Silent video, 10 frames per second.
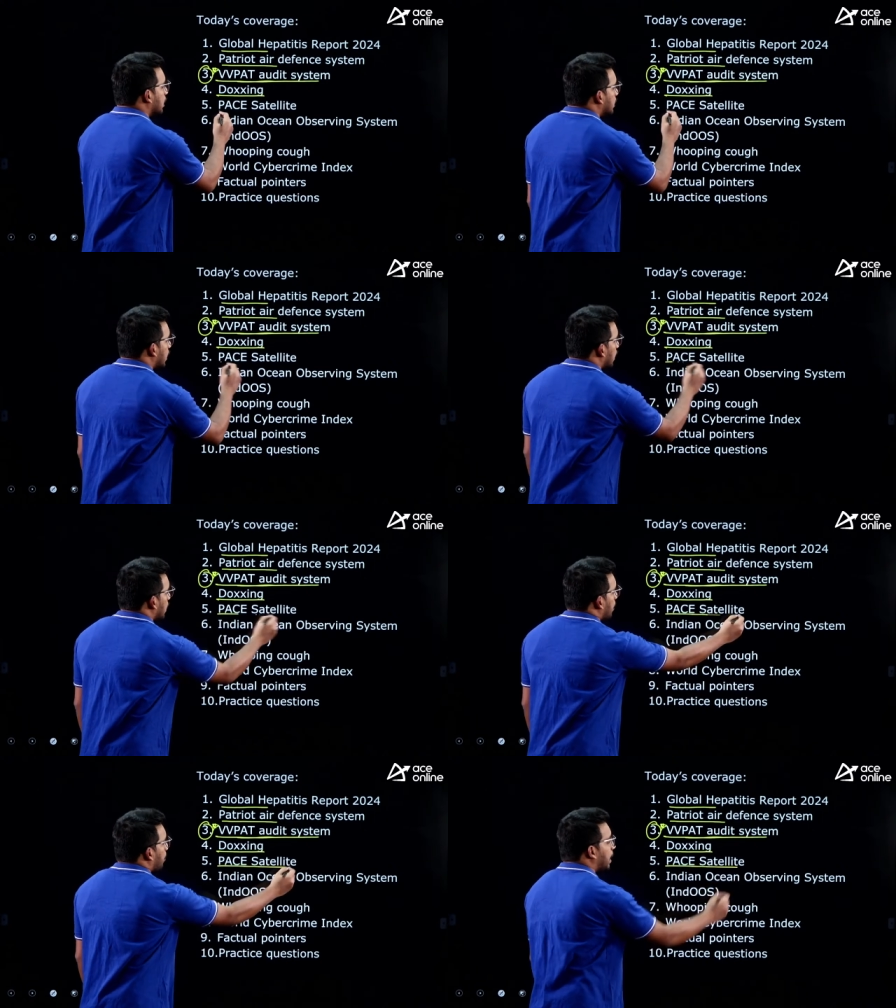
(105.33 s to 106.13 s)
Then
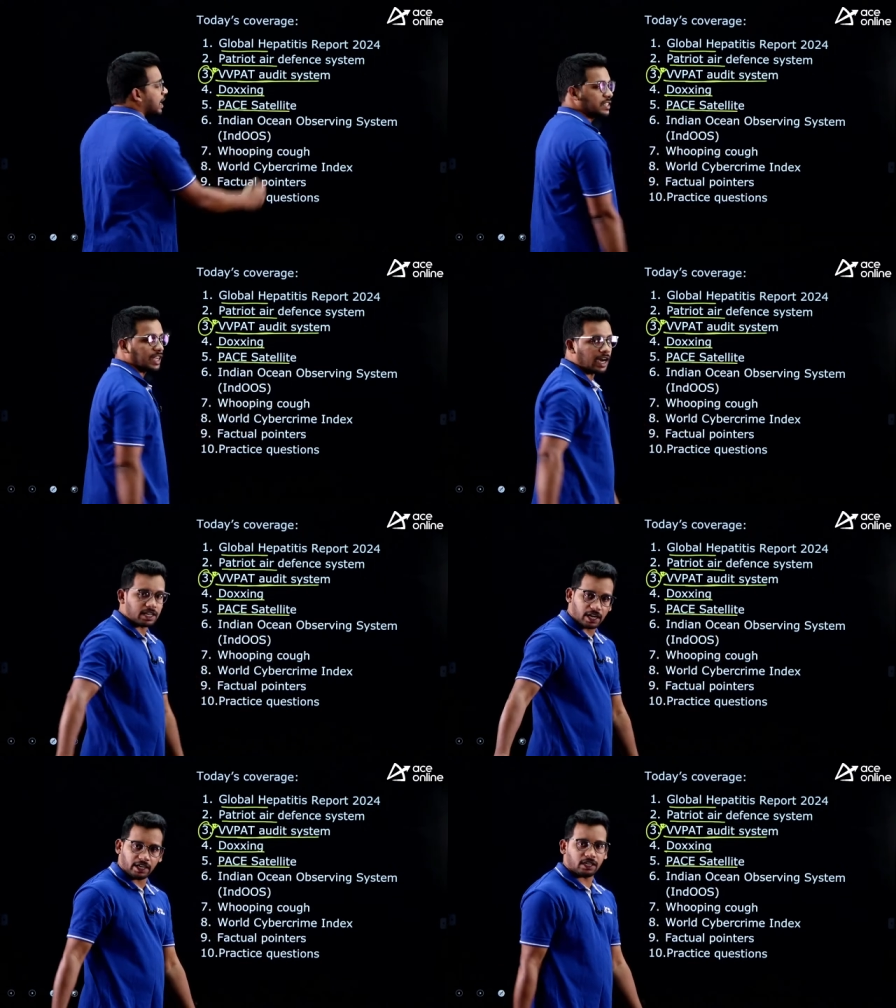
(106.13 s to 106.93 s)
pay
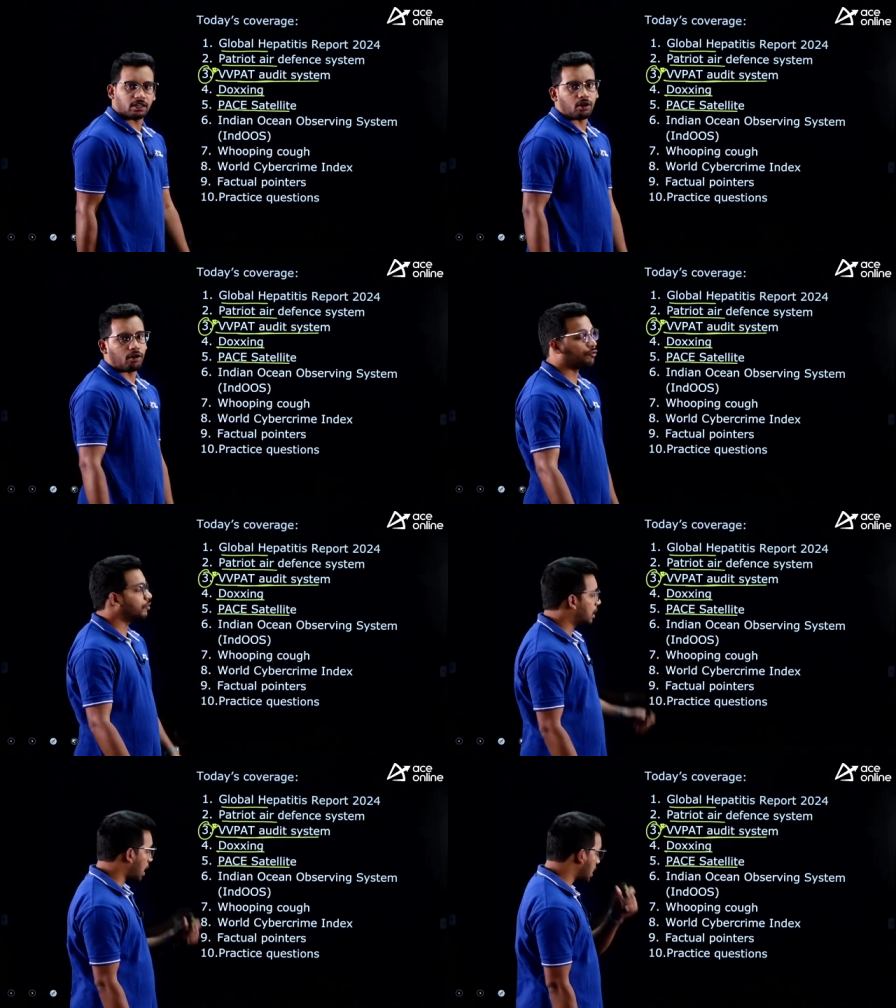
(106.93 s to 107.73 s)
satellite of
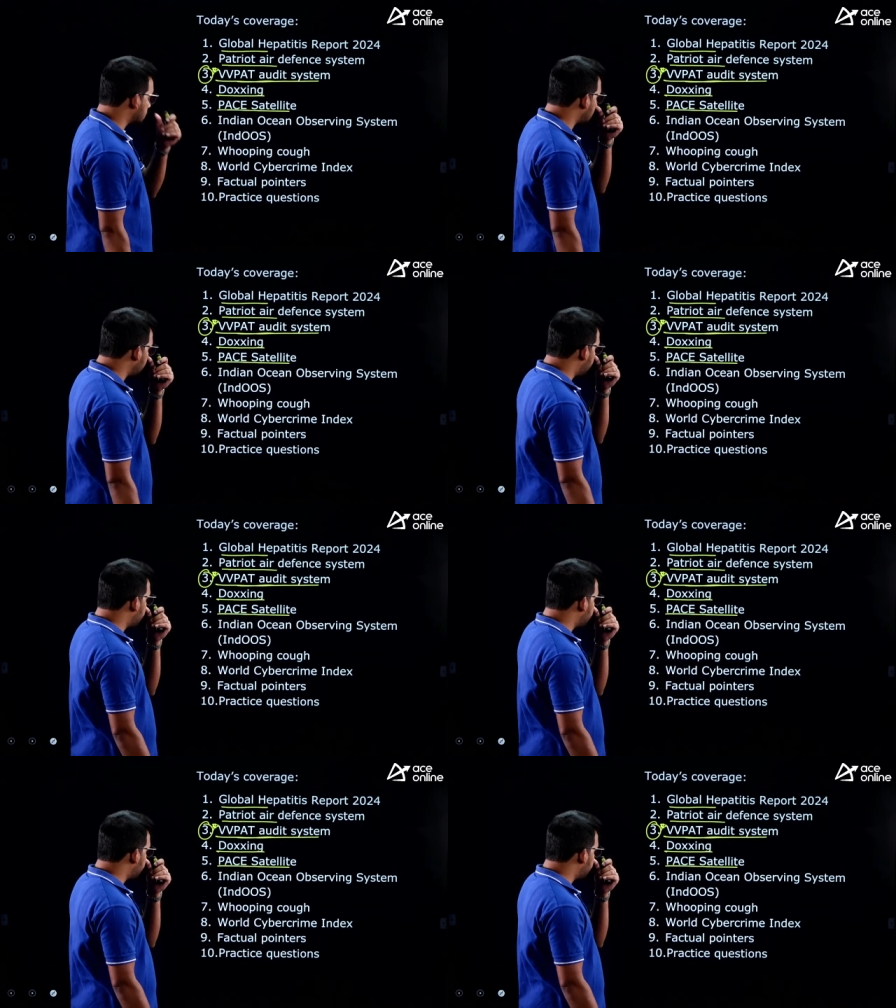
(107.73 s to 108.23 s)
NASA,